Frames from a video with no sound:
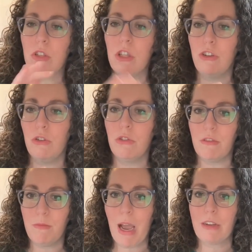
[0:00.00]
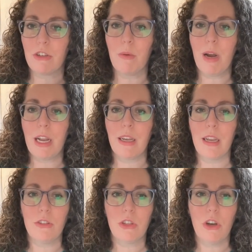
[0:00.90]
the Jews of masterminding
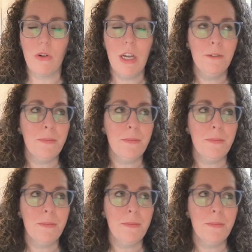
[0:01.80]
it. So